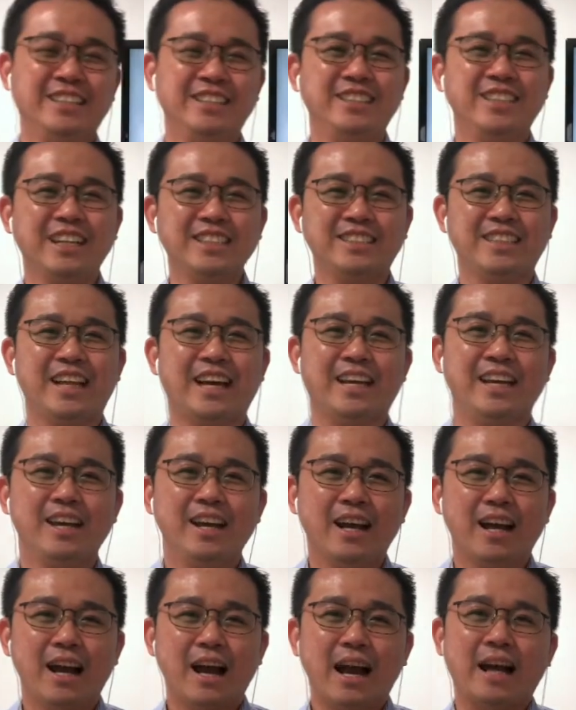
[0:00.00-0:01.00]
it's just like
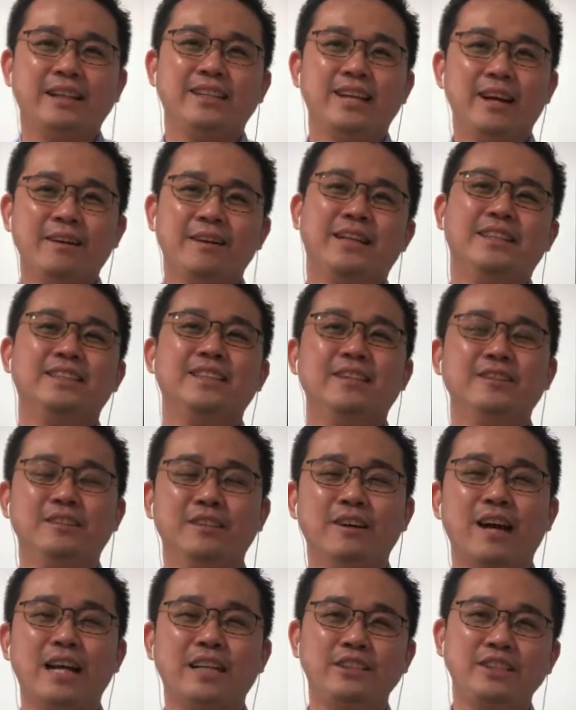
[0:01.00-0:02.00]
I tell
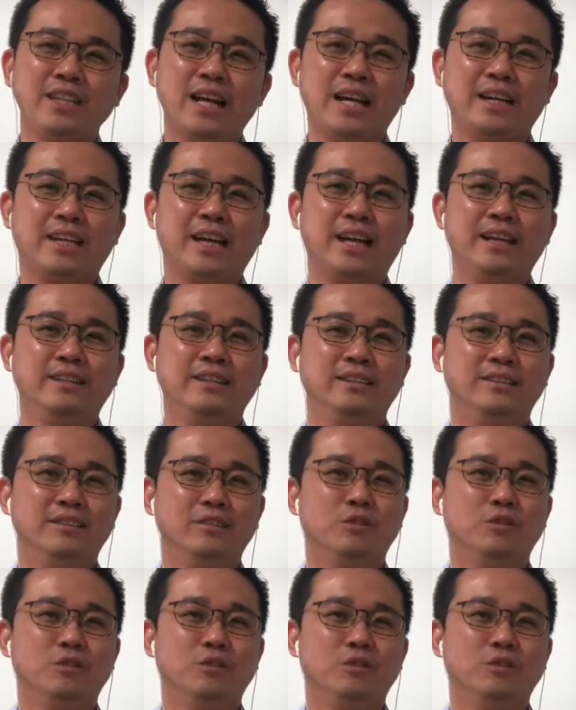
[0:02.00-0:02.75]
myself, actually I can